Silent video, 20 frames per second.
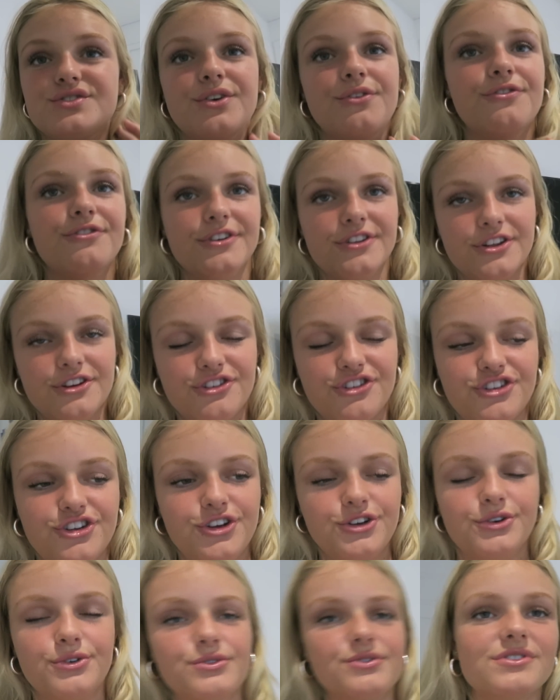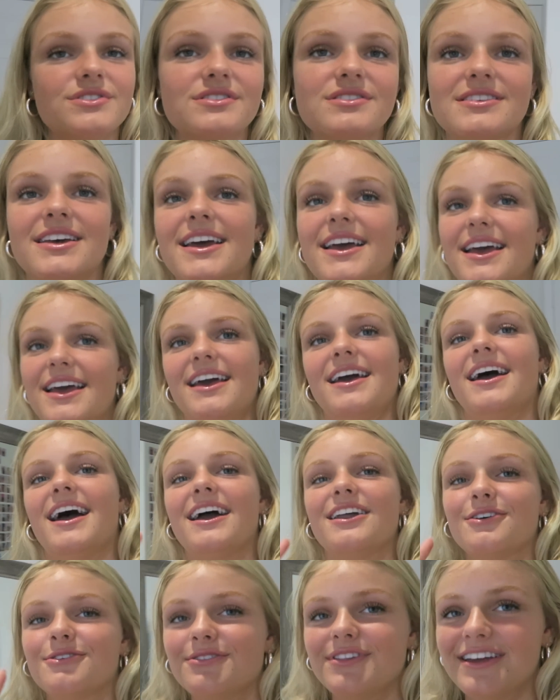So for the shoes,
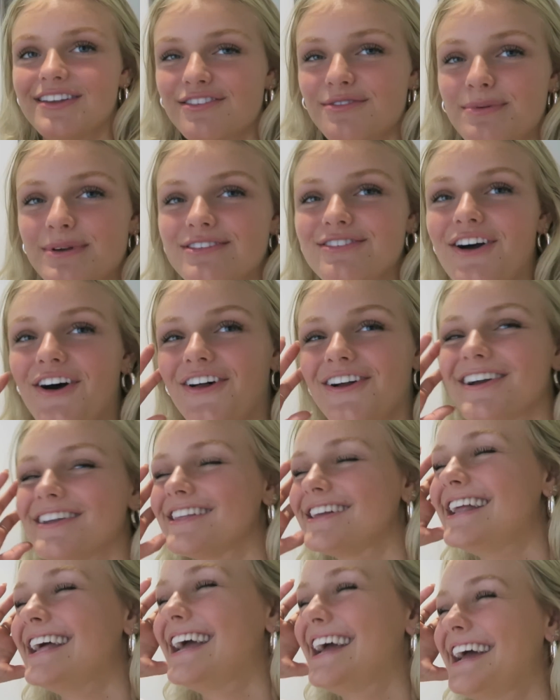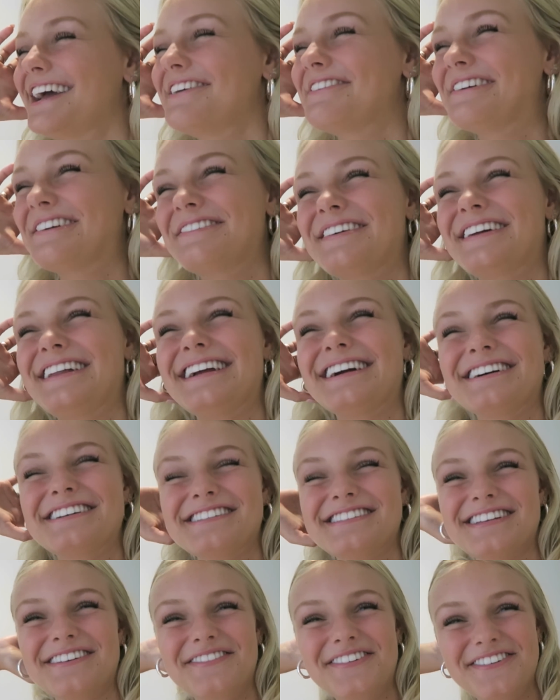I don't like to be taller than everybody
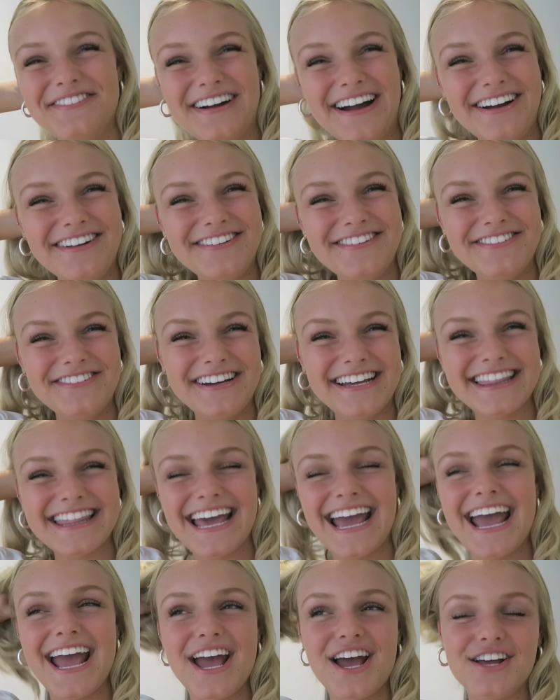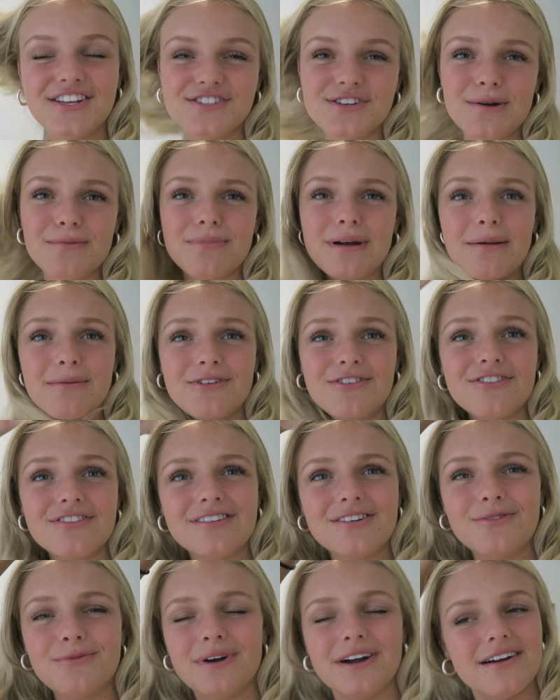else I'm around with, so I'm probably just
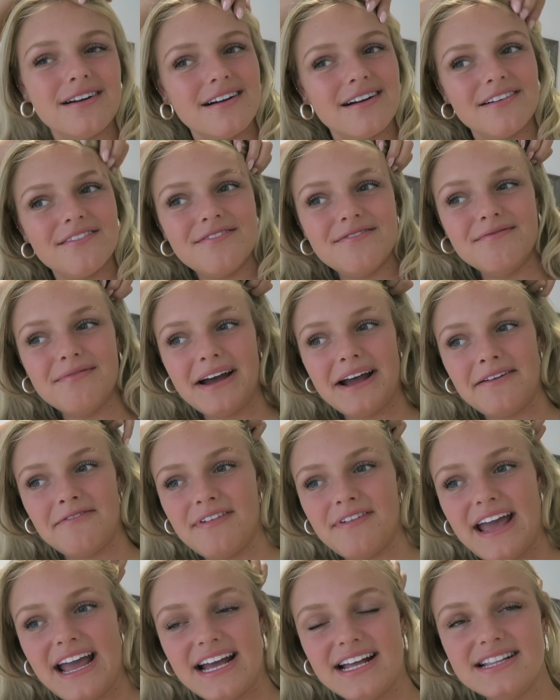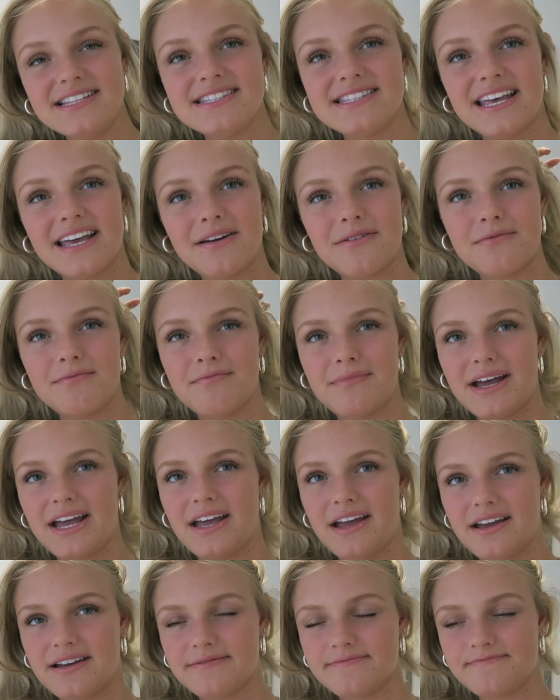gonna wear my Vans, like
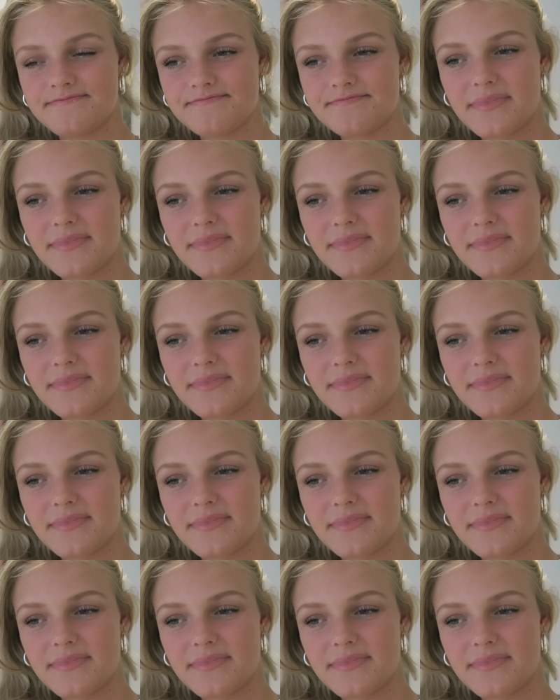my